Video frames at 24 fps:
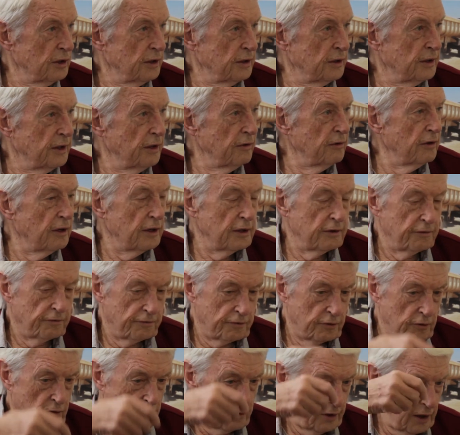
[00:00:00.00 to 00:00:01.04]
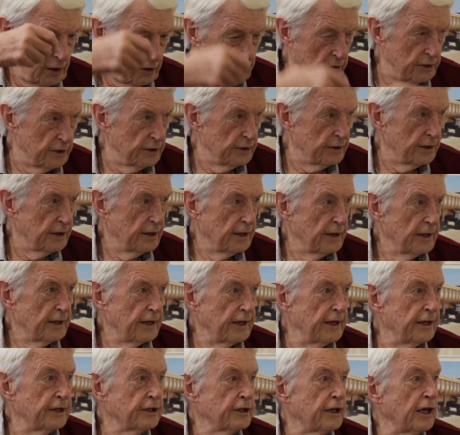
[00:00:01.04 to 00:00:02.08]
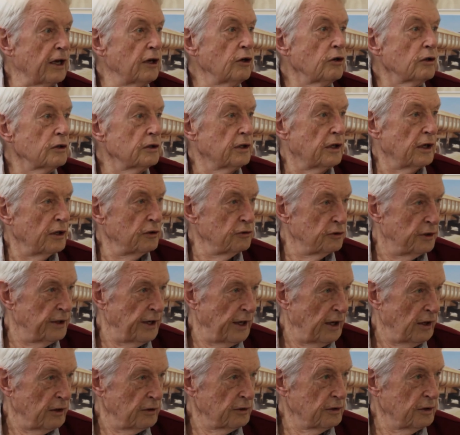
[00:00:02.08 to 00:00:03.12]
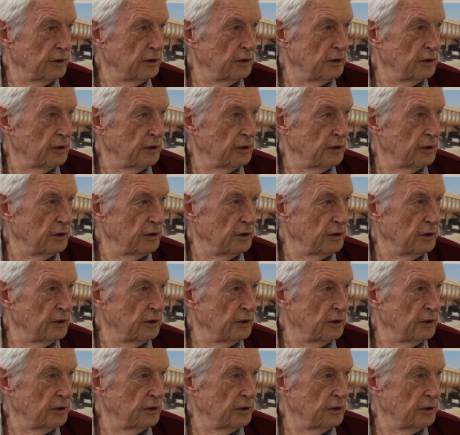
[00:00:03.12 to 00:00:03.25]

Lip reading: No, if you load it, it cannot go down.